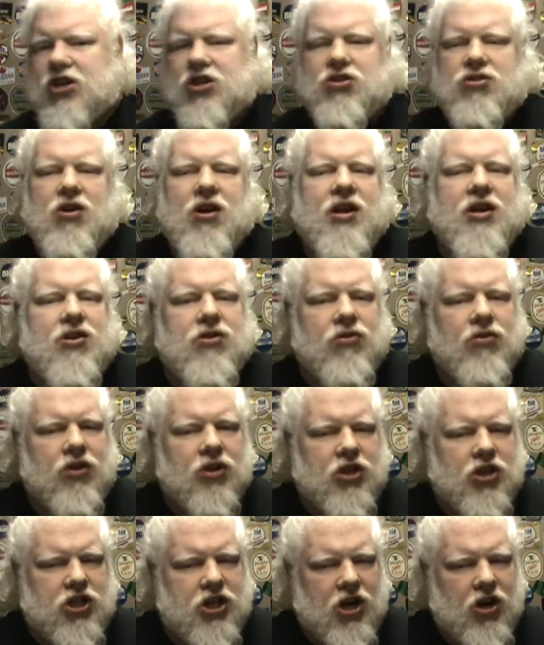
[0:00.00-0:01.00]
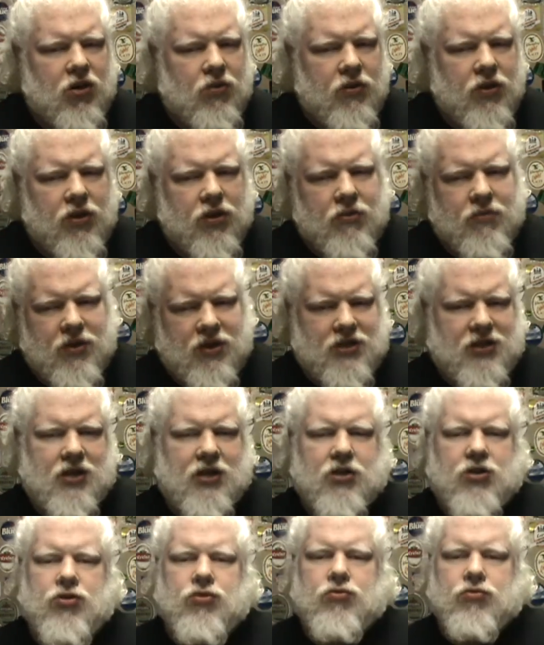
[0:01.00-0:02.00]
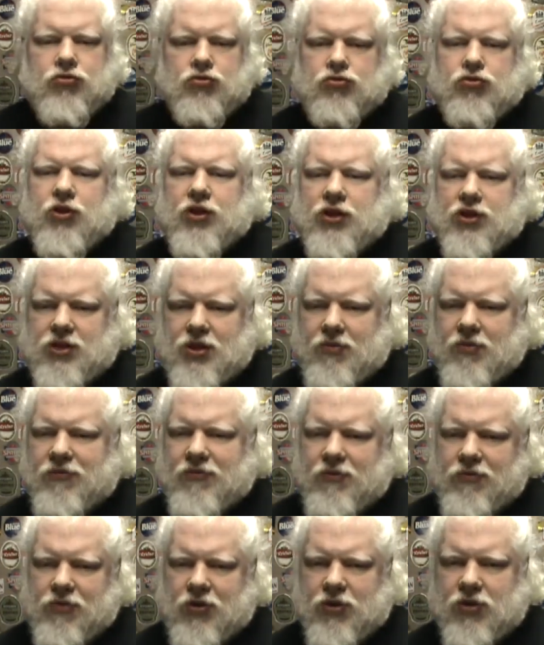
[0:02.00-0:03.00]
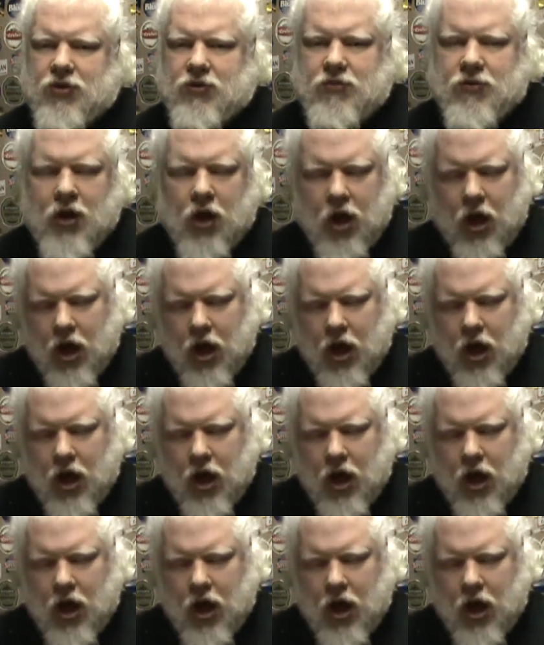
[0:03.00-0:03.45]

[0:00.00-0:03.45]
try and do a share with them, as in you drink some of it with them.